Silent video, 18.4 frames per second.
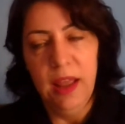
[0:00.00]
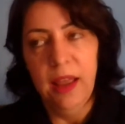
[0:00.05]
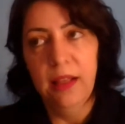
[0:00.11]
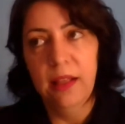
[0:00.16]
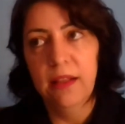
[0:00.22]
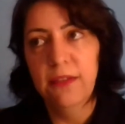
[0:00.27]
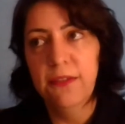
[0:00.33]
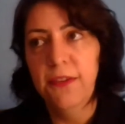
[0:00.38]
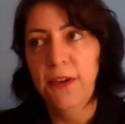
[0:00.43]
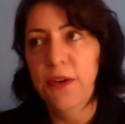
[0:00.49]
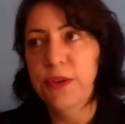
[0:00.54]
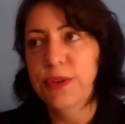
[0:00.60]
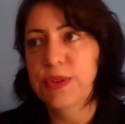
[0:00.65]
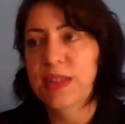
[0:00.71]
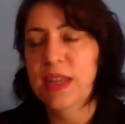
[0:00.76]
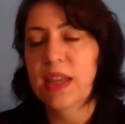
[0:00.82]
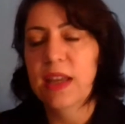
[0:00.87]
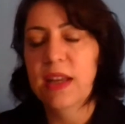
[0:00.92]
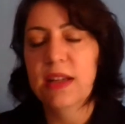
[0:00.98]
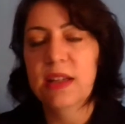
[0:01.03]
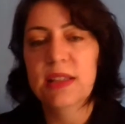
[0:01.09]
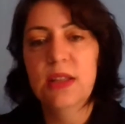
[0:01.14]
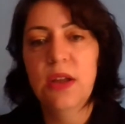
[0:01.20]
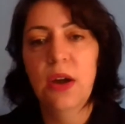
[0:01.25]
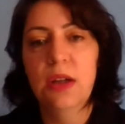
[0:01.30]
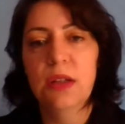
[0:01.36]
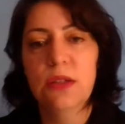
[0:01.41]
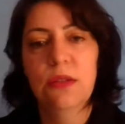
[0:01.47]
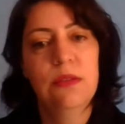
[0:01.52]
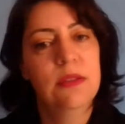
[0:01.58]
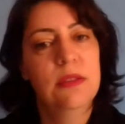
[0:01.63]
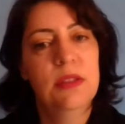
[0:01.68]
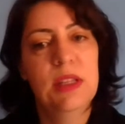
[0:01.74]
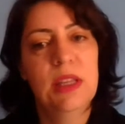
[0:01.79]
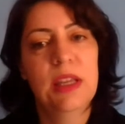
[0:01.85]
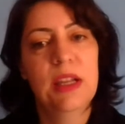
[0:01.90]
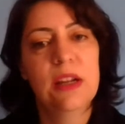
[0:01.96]
And the focus here is not
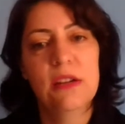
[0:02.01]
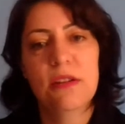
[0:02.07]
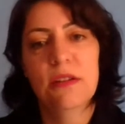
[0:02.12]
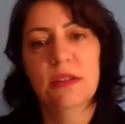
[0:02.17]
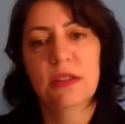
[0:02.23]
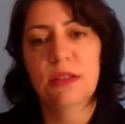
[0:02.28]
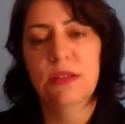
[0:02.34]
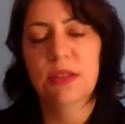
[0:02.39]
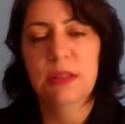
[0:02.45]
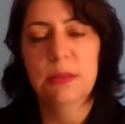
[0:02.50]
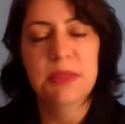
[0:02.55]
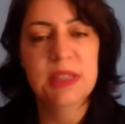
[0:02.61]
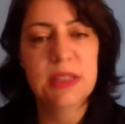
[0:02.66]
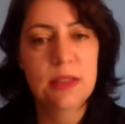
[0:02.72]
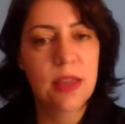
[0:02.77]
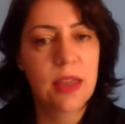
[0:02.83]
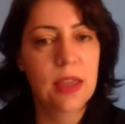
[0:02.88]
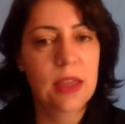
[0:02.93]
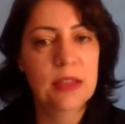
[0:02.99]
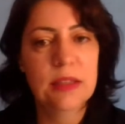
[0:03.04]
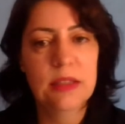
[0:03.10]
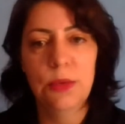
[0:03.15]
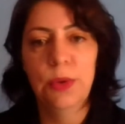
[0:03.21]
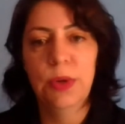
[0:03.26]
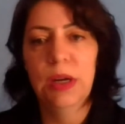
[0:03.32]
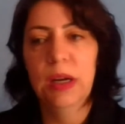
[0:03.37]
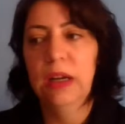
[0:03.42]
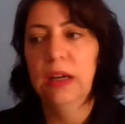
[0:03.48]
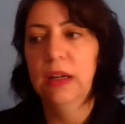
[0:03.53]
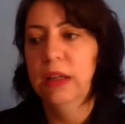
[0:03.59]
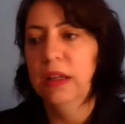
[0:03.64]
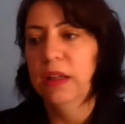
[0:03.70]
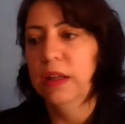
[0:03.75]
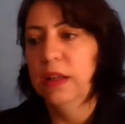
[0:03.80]
on the errors or the mistakes or